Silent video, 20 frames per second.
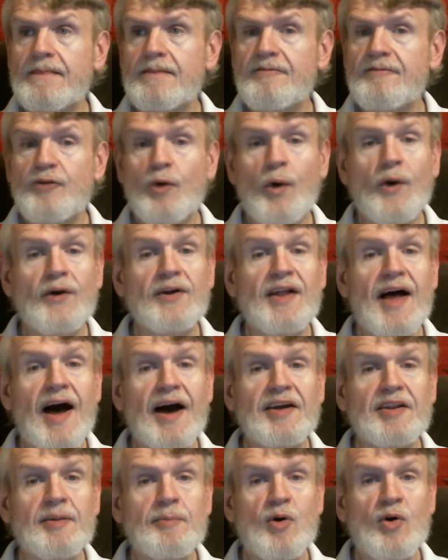4
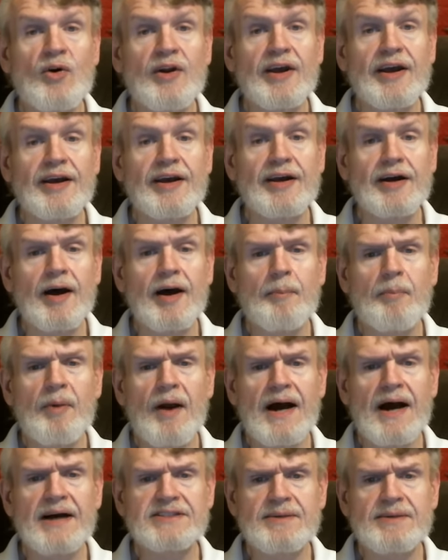o'clock in the morning,
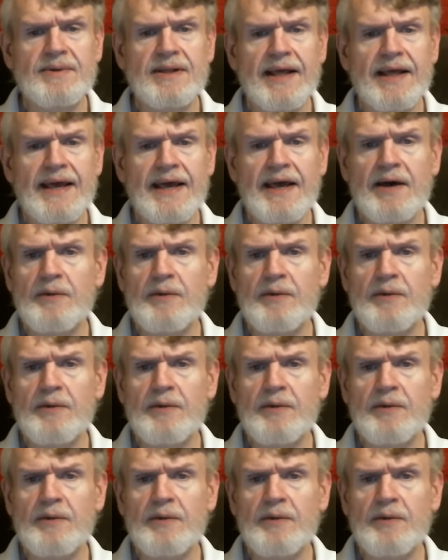approximately,